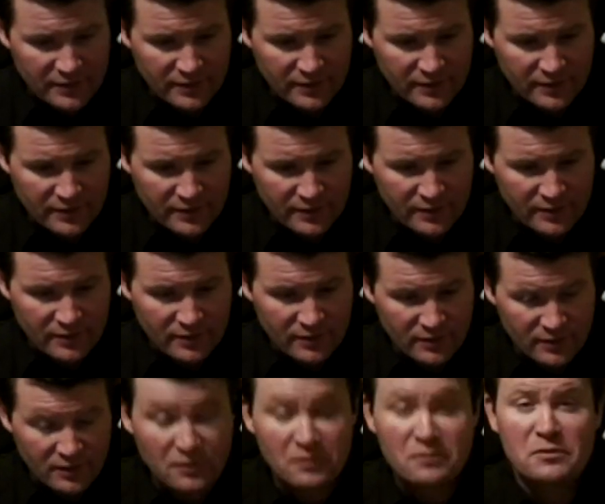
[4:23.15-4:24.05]

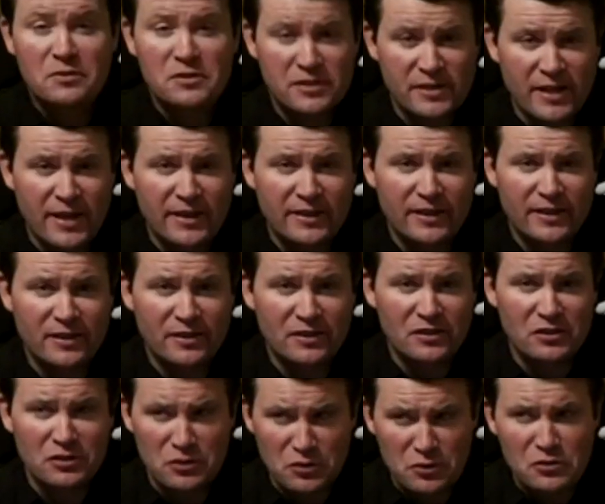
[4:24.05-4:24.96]
Well,
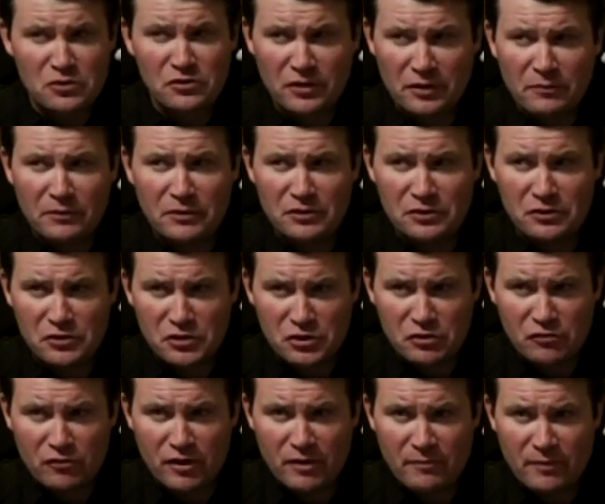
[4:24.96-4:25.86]
Sega, usually when you're
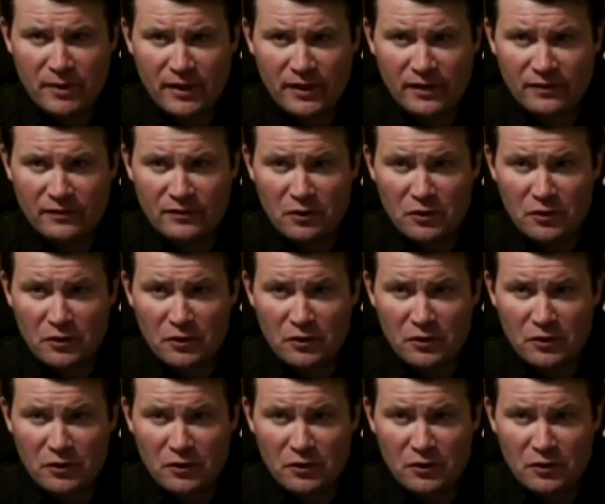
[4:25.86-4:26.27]
streaming